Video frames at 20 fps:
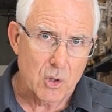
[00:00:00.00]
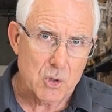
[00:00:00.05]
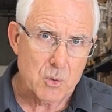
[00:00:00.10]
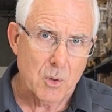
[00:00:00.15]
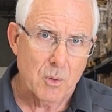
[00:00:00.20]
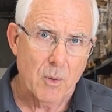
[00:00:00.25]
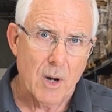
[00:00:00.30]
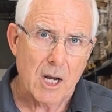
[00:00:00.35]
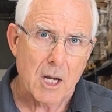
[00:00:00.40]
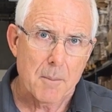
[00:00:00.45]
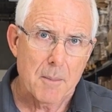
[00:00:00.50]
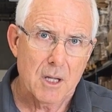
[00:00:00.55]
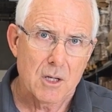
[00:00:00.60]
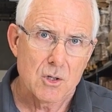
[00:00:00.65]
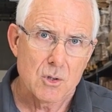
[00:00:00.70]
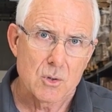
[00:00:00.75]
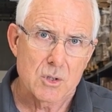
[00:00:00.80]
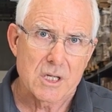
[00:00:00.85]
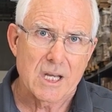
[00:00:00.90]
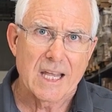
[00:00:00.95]
we recommend
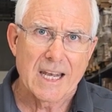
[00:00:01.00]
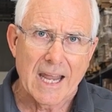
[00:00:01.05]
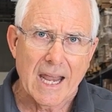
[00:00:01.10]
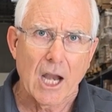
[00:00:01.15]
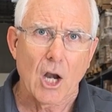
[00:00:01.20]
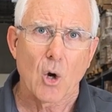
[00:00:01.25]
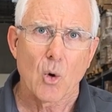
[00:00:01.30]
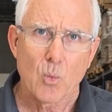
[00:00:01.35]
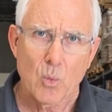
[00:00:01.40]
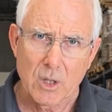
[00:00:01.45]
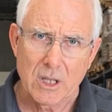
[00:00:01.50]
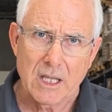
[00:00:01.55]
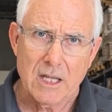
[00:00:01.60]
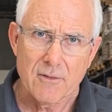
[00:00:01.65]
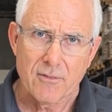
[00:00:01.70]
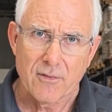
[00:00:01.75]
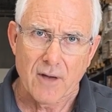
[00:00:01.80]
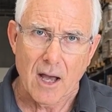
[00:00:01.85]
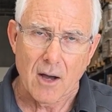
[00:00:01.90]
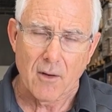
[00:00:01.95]
using an air relief
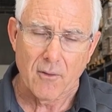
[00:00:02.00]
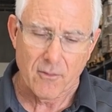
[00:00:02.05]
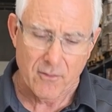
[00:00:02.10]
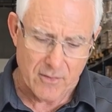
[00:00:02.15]
valve.